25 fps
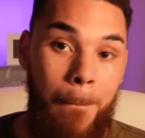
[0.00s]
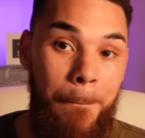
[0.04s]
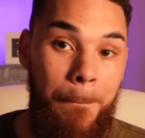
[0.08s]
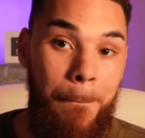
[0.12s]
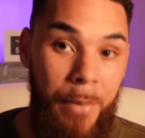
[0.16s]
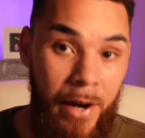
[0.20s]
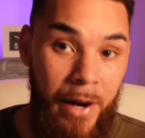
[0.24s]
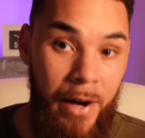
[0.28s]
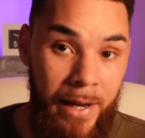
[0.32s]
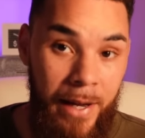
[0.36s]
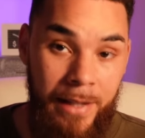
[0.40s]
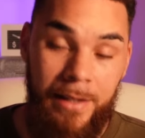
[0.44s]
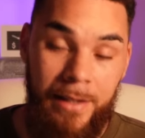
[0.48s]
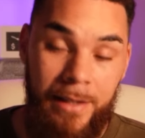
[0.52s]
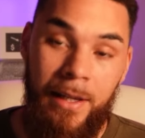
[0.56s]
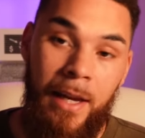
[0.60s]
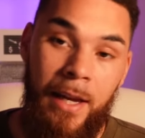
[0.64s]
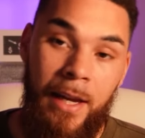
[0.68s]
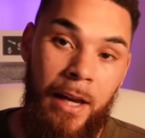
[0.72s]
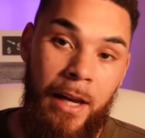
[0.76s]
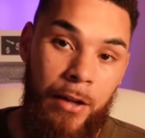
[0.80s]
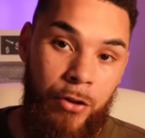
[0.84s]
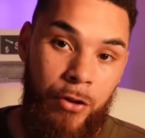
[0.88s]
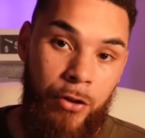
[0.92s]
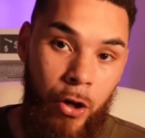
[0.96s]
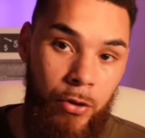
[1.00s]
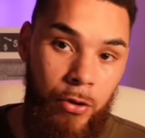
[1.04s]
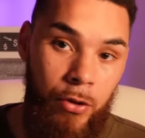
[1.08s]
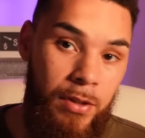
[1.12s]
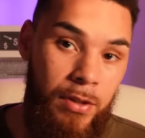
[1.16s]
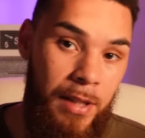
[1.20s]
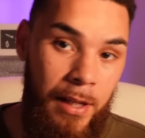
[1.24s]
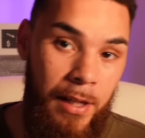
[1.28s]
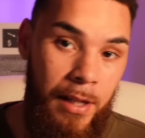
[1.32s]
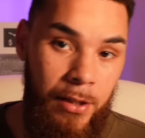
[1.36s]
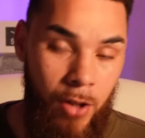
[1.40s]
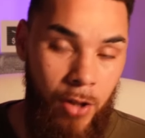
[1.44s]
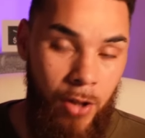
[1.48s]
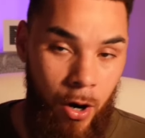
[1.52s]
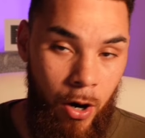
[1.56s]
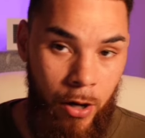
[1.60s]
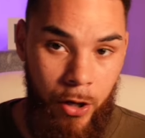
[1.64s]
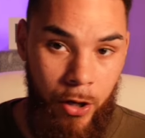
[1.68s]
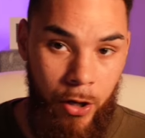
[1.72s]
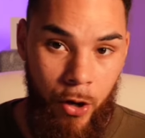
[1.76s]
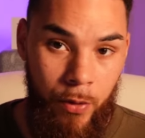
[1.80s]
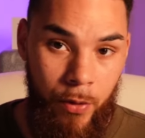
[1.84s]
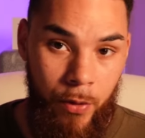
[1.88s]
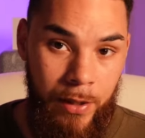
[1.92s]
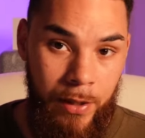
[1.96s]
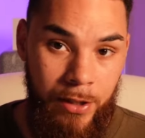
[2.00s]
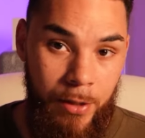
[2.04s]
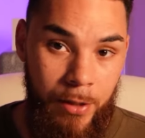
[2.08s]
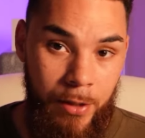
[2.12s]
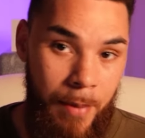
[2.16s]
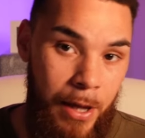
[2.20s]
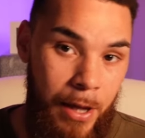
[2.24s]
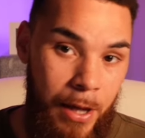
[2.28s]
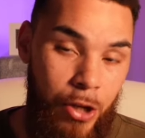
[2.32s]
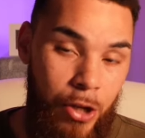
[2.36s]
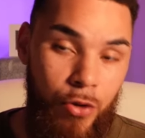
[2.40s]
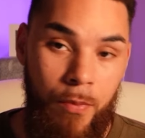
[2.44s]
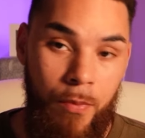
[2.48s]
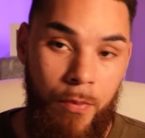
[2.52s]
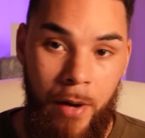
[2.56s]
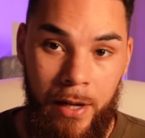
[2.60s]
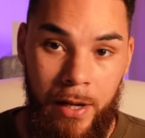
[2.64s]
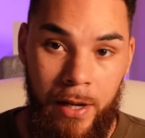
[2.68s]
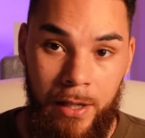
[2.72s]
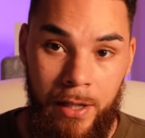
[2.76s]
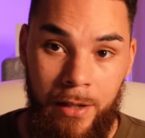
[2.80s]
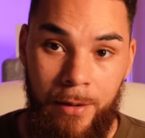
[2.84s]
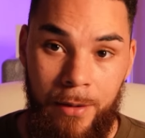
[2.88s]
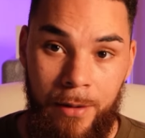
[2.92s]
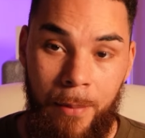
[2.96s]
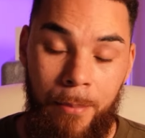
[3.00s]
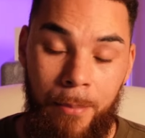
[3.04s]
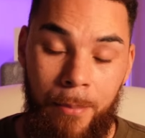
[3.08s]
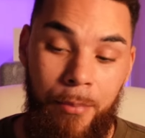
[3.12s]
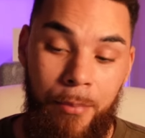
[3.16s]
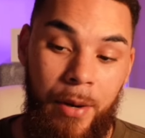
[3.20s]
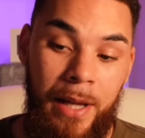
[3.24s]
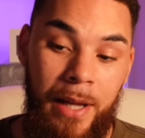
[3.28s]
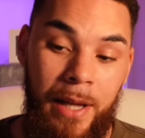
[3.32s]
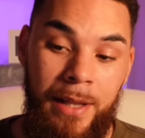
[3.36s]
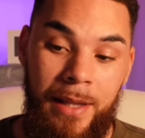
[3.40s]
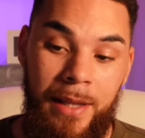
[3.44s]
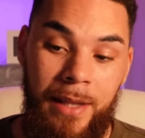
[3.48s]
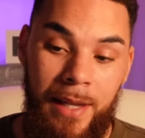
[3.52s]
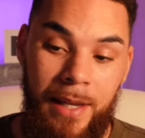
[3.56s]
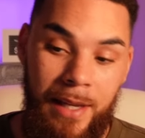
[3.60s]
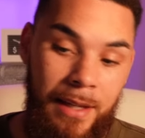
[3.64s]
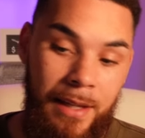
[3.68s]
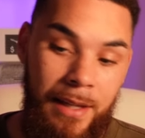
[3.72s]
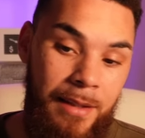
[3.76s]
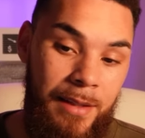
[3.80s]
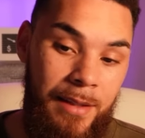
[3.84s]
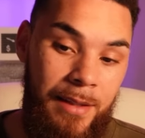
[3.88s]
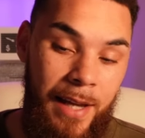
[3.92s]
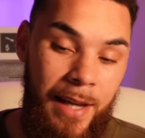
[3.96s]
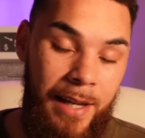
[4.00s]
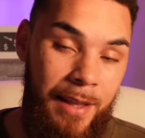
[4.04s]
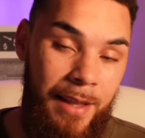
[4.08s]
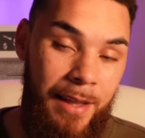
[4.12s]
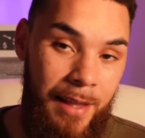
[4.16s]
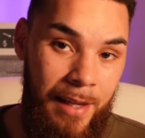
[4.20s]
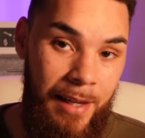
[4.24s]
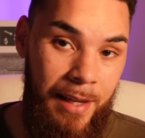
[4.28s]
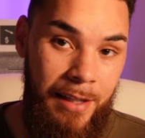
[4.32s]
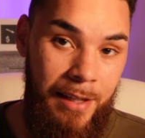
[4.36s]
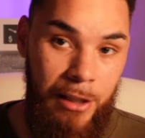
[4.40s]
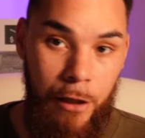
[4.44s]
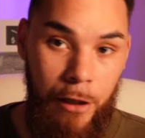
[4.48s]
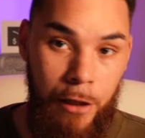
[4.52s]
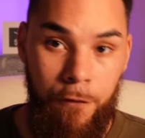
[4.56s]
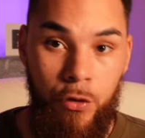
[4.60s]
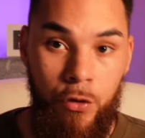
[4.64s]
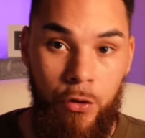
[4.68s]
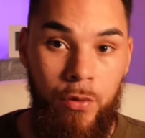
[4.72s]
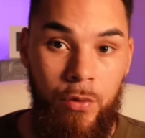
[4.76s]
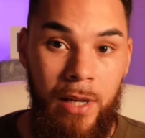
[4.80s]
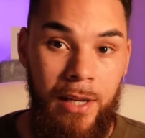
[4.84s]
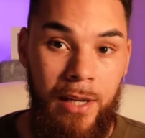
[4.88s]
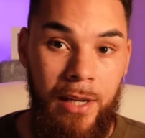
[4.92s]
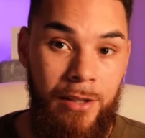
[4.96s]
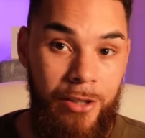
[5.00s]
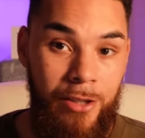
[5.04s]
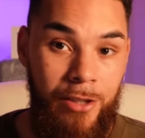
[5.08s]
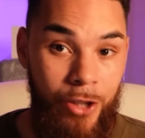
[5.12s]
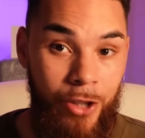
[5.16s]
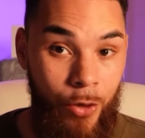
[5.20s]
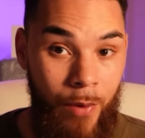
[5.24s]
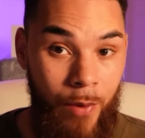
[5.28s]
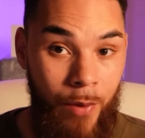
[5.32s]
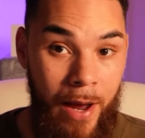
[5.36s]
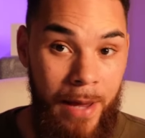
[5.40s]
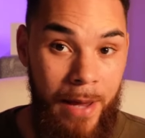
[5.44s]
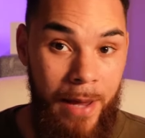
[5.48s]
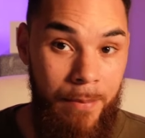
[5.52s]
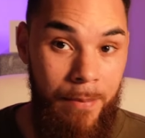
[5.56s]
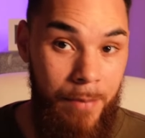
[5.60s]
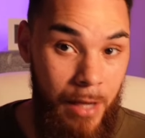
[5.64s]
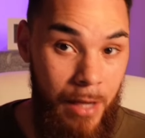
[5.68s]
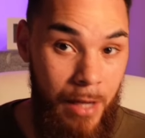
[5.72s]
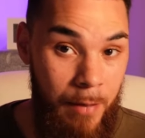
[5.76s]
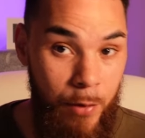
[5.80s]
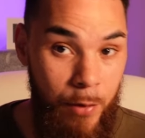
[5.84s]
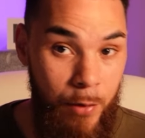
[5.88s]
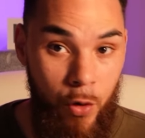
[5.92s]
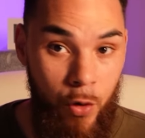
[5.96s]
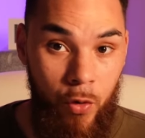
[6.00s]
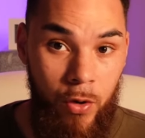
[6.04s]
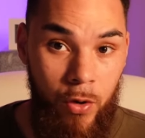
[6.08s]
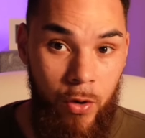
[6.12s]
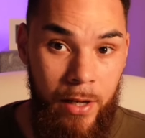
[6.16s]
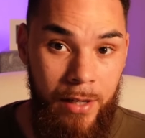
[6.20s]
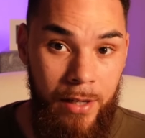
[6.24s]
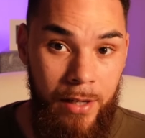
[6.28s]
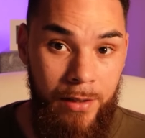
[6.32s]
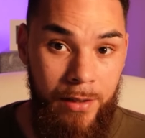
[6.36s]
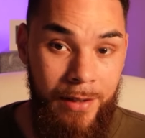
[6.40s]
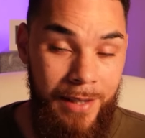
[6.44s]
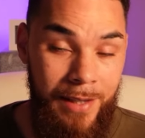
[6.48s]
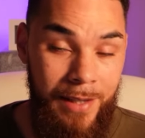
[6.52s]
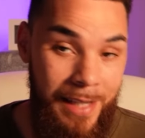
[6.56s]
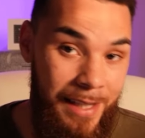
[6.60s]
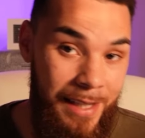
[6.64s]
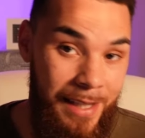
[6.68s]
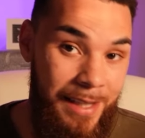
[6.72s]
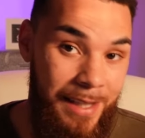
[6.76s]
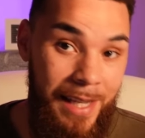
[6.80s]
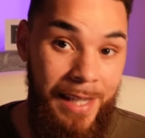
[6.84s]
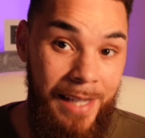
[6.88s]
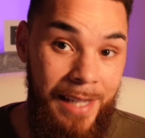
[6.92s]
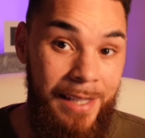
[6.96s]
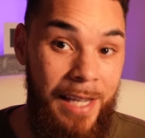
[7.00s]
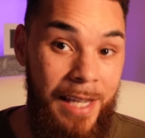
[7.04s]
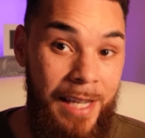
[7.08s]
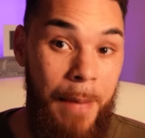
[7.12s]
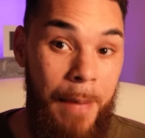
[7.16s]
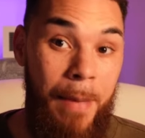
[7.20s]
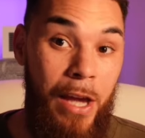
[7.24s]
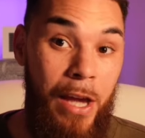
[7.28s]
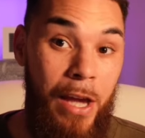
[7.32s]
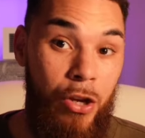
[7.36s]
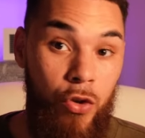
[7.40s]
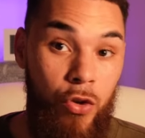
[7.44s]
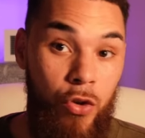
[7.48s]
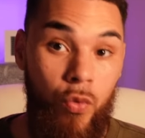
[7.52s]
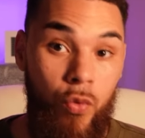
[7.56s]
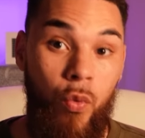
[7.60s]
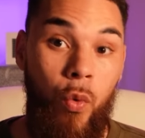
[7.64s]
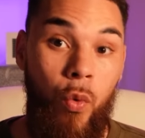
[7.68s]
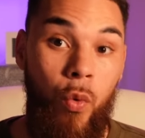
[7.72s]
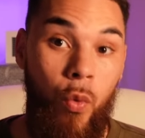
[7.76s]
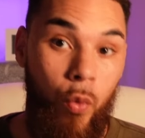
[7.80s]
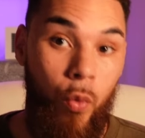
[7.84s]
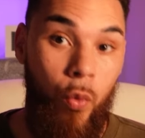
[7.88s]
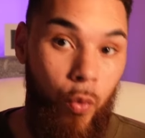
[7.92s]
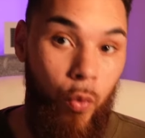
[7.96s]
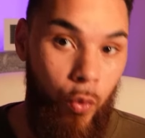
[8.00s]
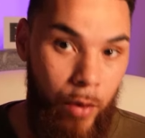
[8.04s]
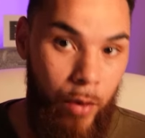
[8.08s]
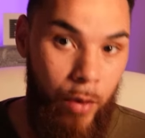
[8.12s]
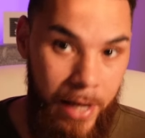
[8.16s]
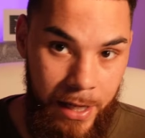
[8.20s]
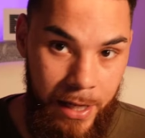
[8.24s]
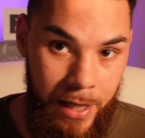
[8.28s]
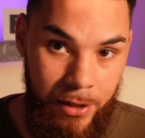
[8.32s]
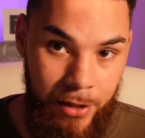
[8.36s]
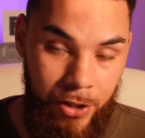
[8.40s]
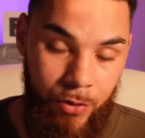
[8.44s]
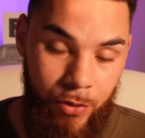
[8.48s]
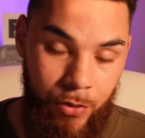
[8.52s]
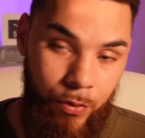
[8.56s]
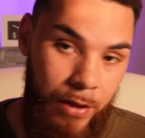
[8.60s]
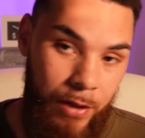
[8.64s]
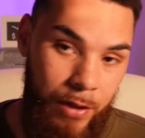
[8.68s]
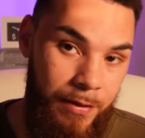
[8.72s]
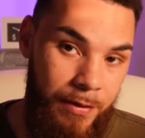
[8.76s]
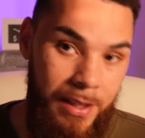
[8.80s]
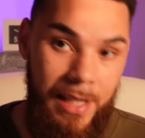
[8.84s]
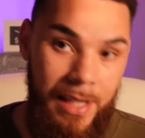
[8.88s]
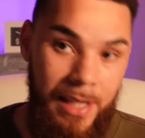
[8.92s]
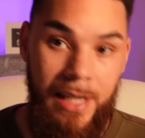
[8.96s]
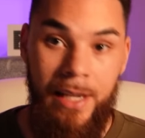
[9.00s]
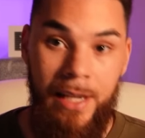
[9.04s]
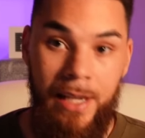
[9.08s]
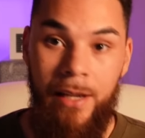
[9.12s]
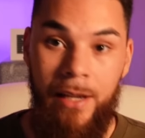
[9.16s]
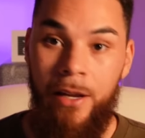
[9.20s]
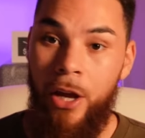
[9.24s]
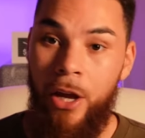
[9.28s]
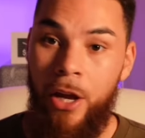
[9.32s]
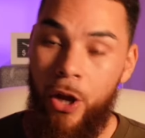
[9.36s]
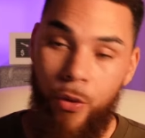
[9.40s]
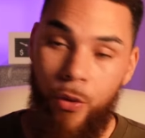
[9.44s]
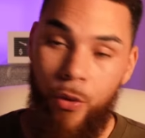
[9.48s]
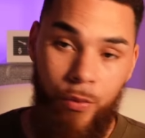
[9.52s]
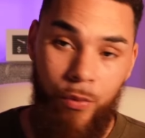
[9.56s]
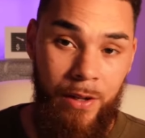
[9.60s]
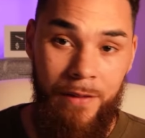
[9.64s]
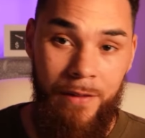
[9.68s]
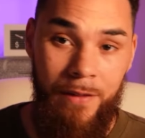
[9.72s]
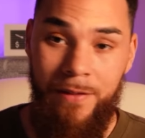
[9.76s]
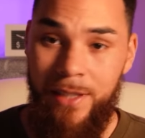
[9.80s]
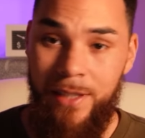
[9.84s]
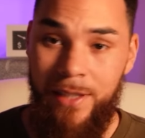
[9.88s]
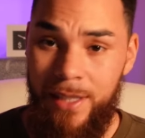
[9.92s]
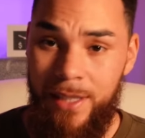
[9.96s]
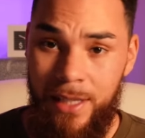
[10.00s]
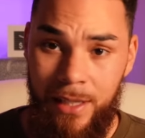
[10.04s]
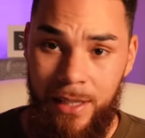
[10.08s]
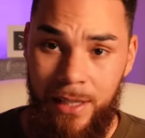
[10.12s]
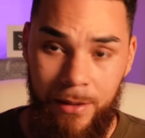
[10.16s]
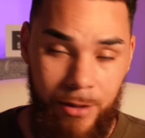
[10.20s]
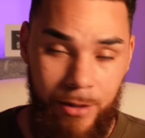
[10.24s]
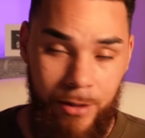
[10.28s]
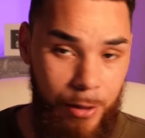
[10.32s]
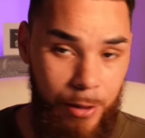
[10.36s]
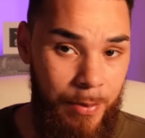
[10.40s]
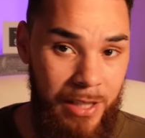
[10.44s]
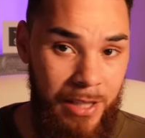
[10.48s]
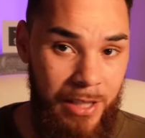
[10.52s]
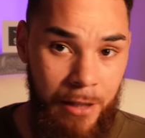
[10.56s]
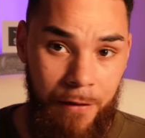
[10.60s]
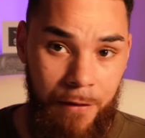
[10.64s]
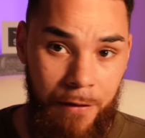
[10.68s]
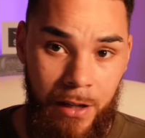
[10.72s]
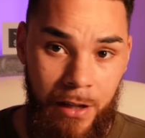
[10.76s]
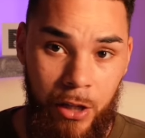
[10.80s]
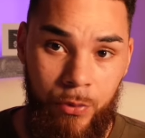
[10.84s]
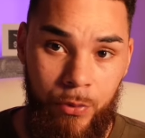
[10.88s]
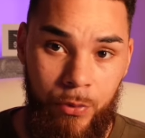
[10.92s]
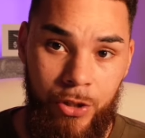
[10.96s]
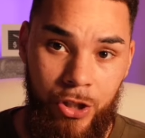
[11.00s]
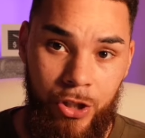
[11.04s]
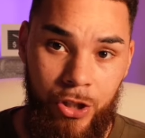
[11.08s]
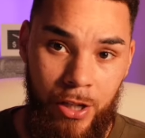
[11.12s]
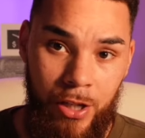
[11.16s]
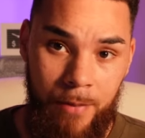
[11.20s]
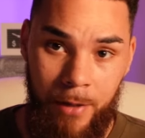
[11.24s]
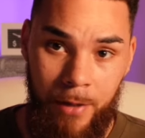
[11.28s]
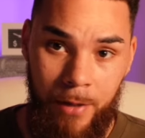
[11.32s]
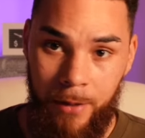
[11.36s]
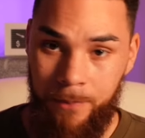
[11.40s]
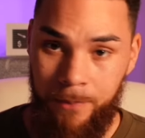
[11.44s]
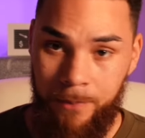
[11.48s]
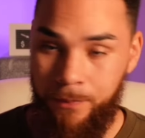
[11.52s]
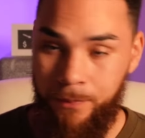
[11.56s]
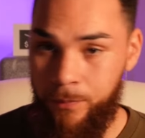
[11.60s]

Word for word: But those things are going to make you money. But things like this, if you get into the right meme coin, these things can make you rich. We've seen it. We've even seen specifically with Shiba.